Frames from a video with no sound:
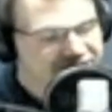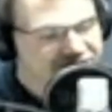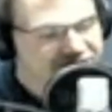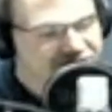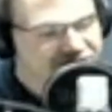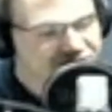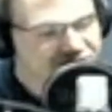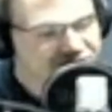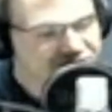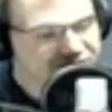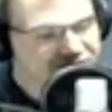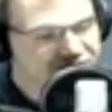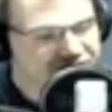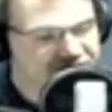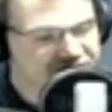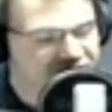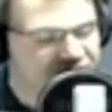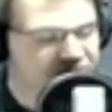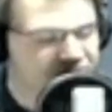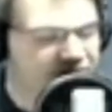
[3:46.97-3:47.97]
with
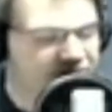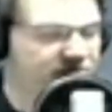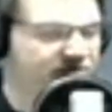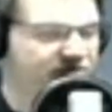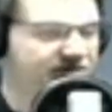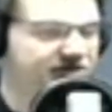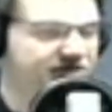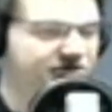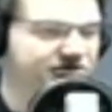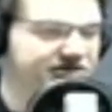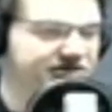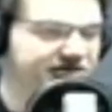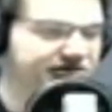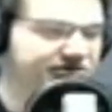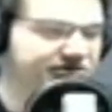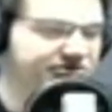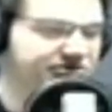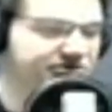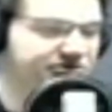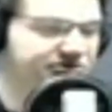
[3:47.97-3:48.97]
different people now trying
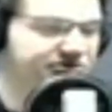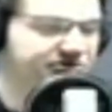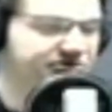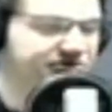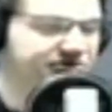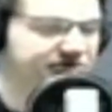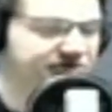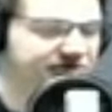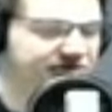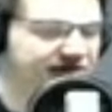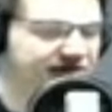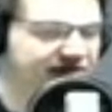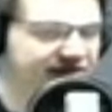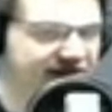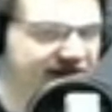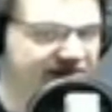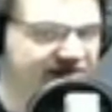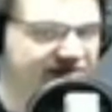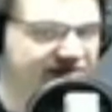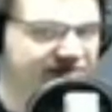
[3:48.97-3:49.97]
to
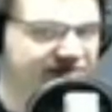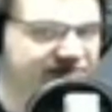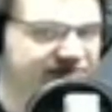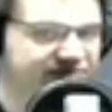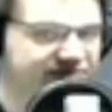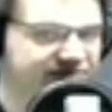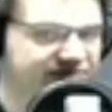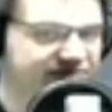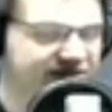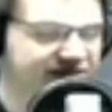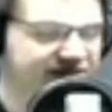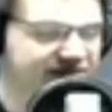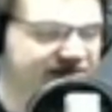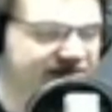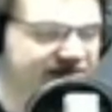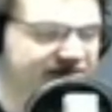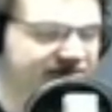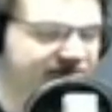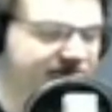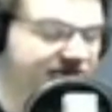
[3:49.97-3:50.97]
identify
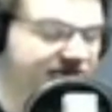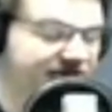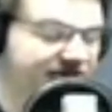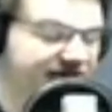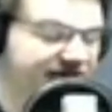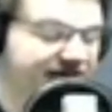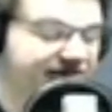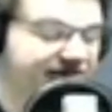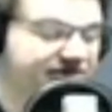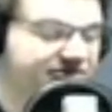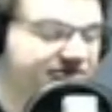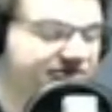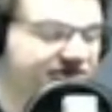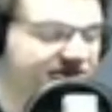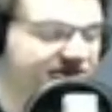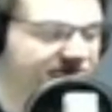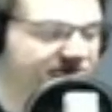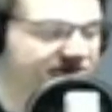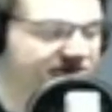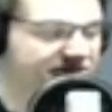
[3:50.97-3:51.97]

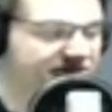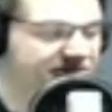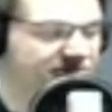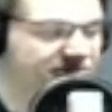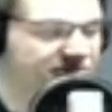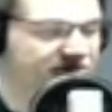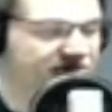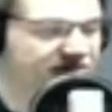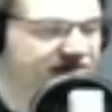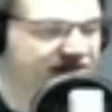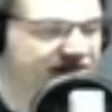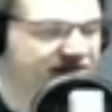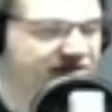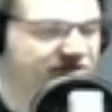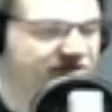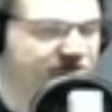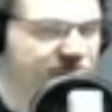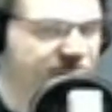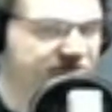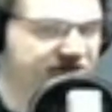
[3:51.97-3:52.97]
really what that
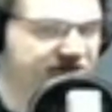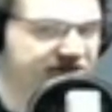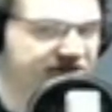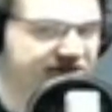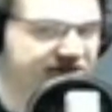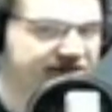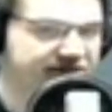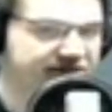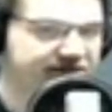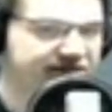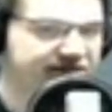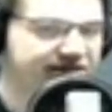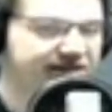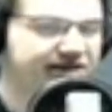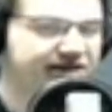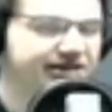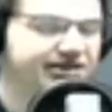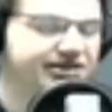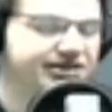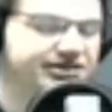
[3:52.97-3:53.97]
could be,
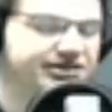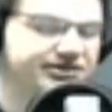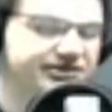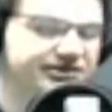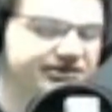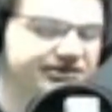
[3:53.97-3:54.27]
and